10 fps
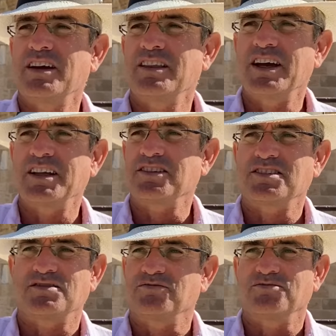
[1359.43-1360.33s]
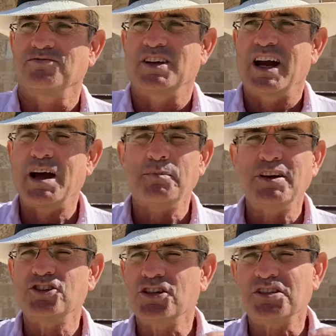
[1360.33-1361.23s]
that
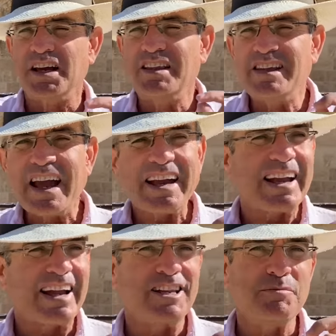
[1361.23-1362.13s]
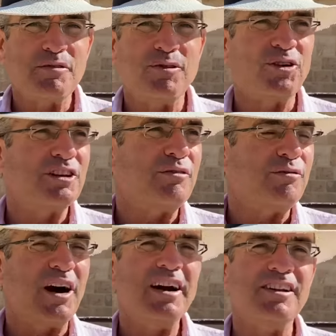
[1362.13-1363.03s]
happened just a decade before the
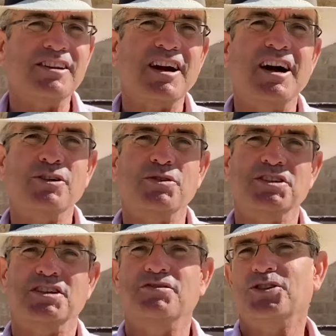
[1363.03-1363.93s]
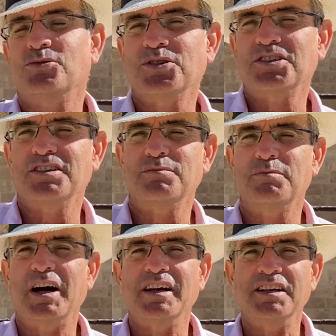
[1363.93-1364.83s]
final conquest of Jerusalem
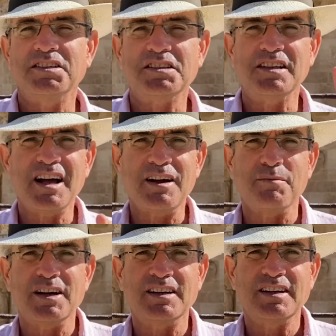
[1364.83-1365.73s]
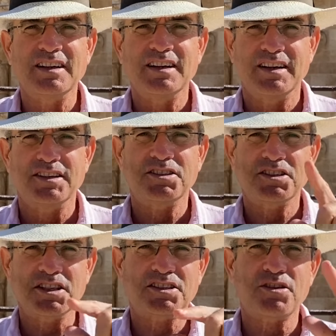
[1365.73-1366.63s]
by Islam in
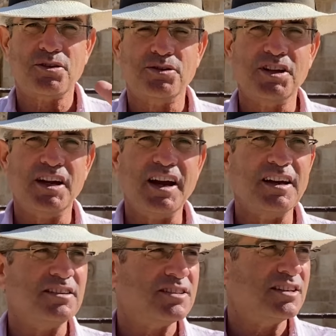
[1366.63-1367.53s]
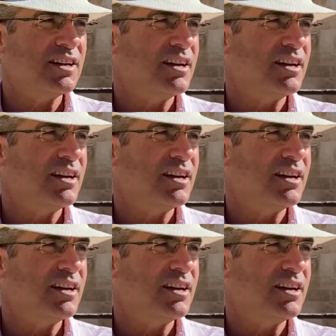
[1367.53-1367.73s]
638,